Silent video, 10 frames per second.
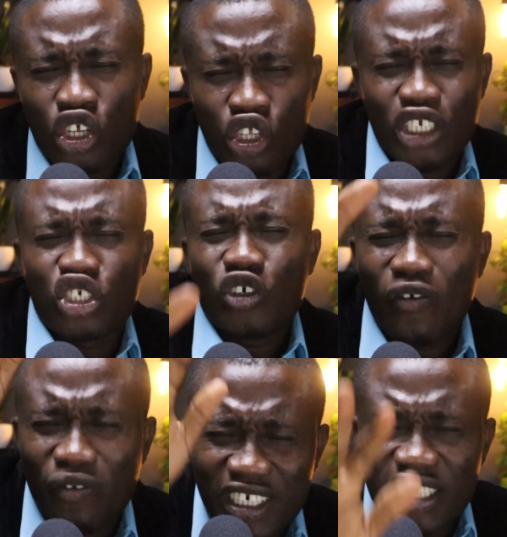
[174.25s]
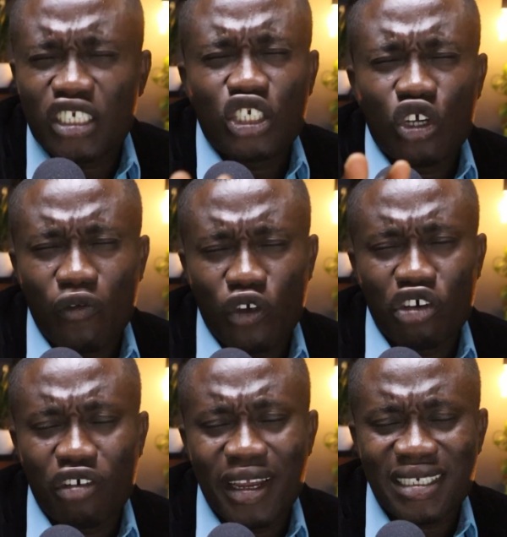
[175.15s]
the sufficiency of your
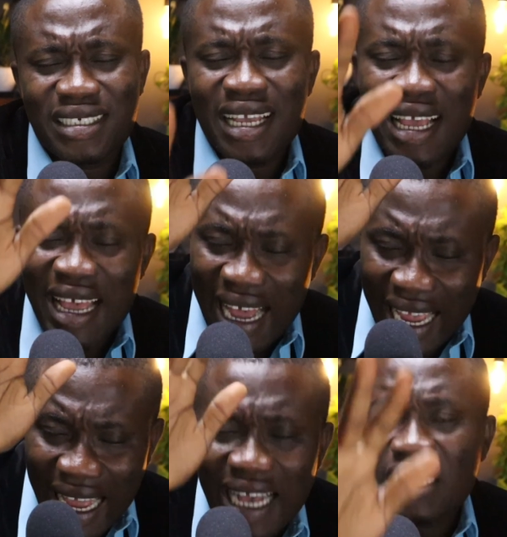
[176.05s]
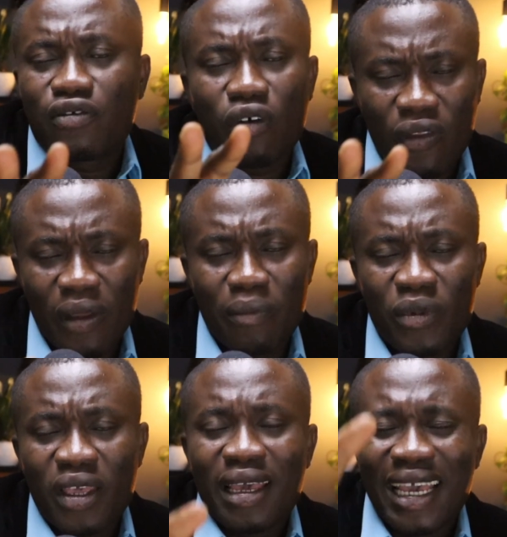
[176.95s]
grace, I ask for them.
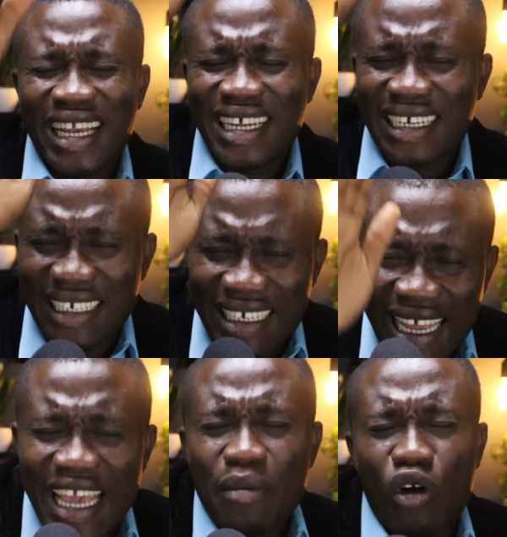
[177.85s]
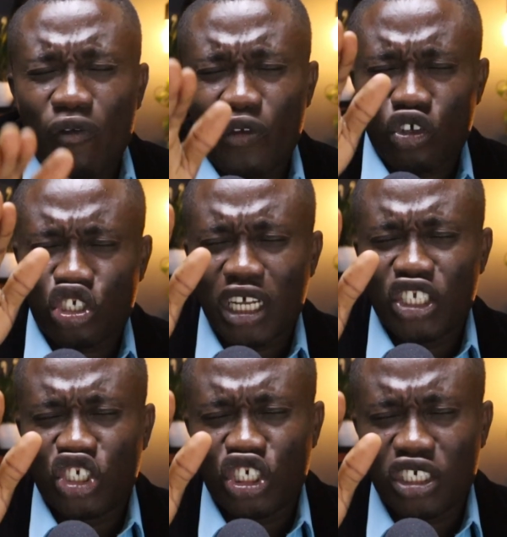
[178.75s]
In the name of your
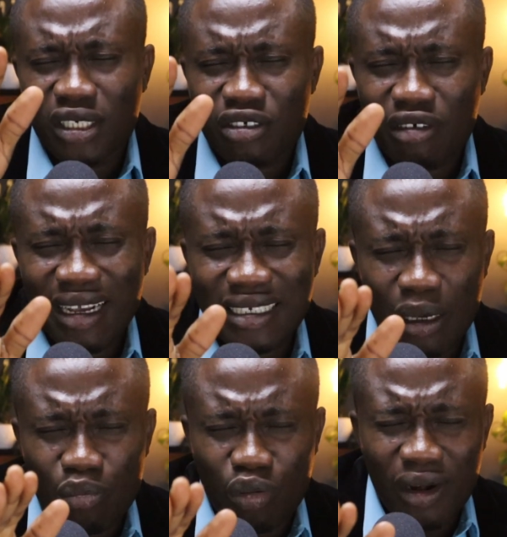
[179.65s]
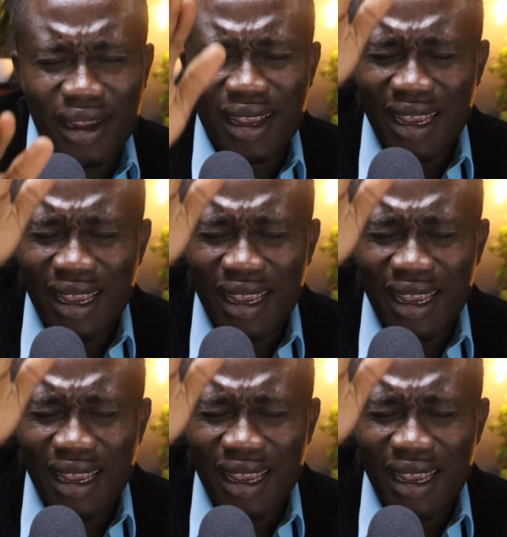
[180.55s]
son, Jesus Christ, I pray.